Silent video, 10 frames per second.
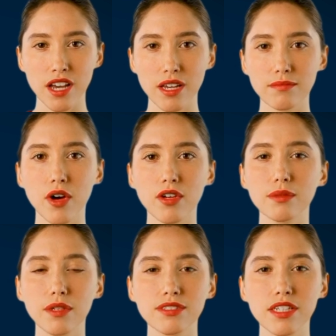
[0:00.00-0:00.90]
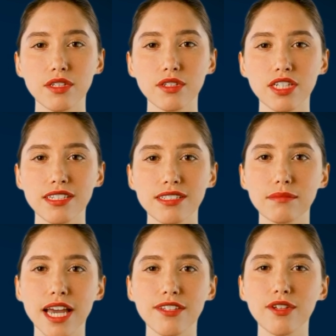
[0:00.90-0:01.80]
Multiple solutions
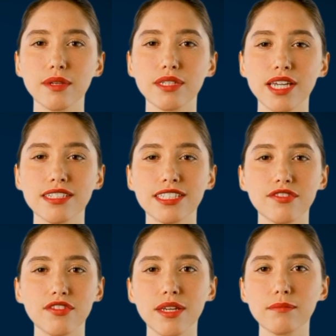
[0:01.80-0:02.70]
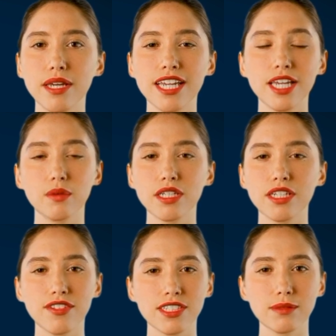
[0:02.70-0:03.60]
might represent different but equally
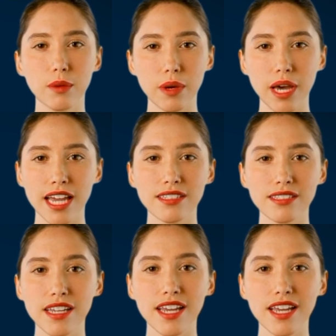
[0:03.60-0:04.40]
feasible plans,